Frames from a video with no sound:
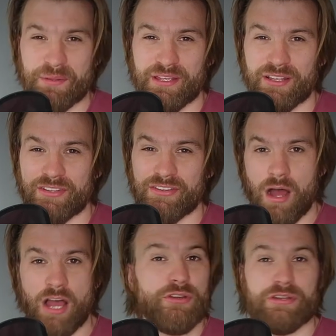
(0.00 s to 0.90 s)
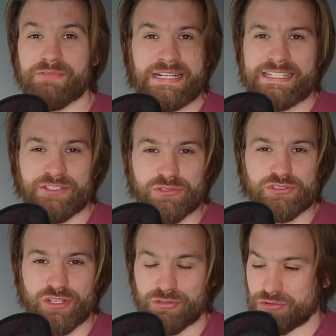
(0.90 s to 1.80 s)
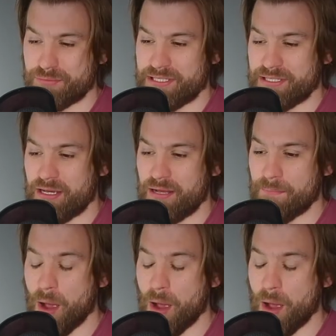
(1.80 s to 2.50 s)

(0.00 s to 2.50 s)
Because I only really use social media.